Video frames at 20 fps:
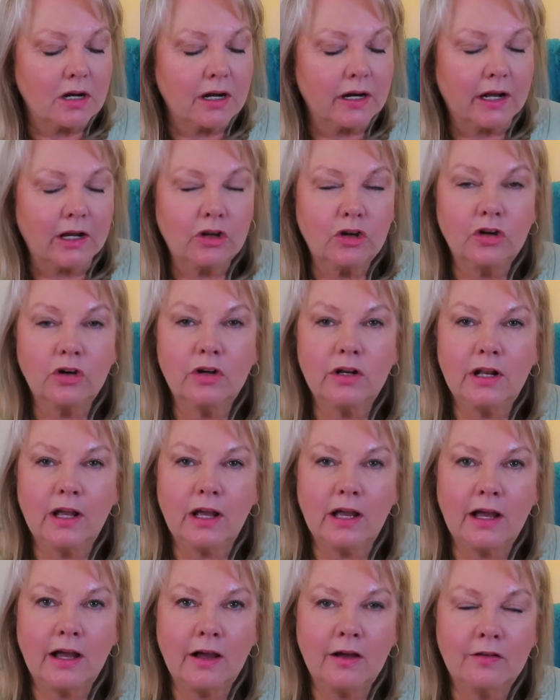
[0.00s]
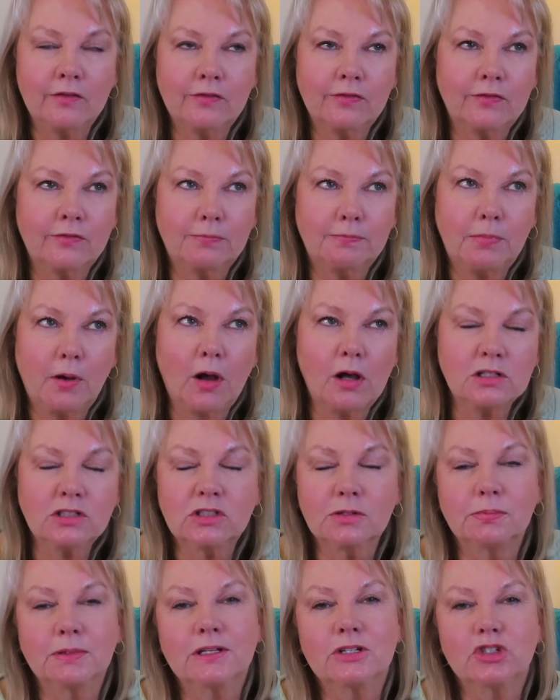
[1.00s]
and I could have
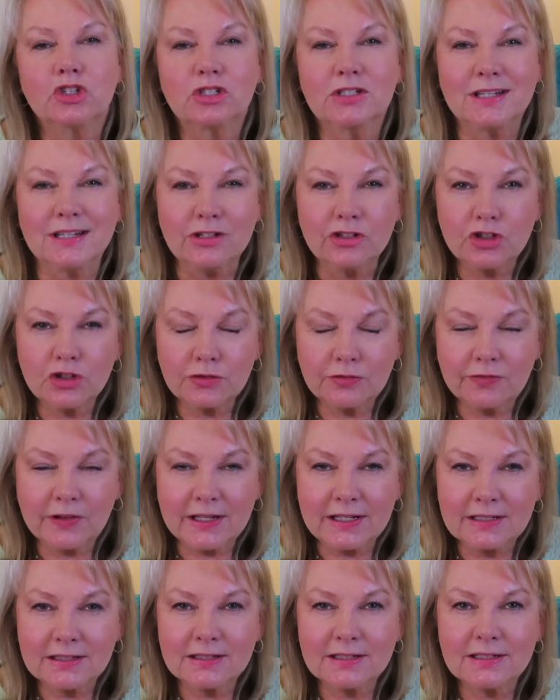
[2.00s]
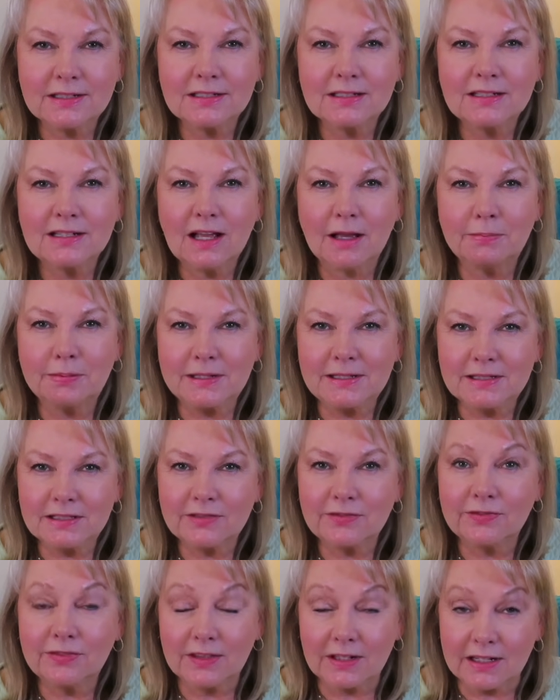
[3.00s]
possibly just interfaced a piece
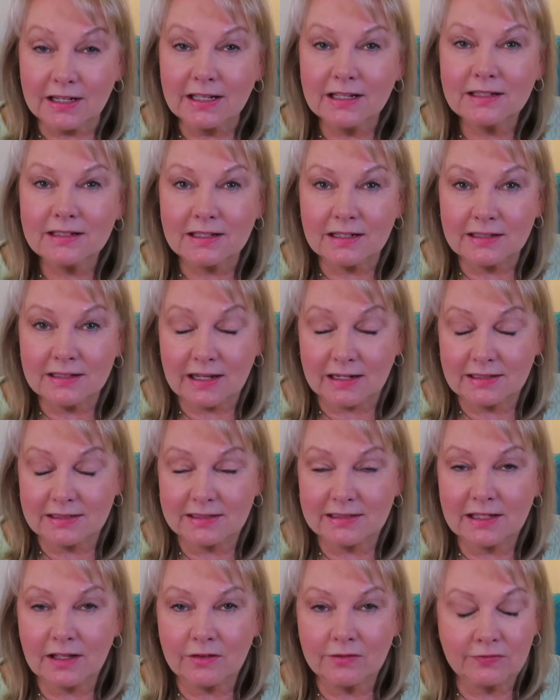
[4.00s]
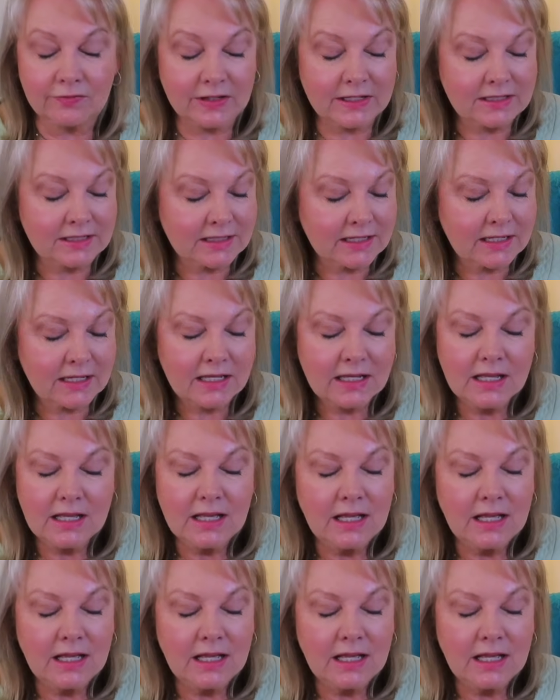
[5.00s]
of the knit and done a self-facing.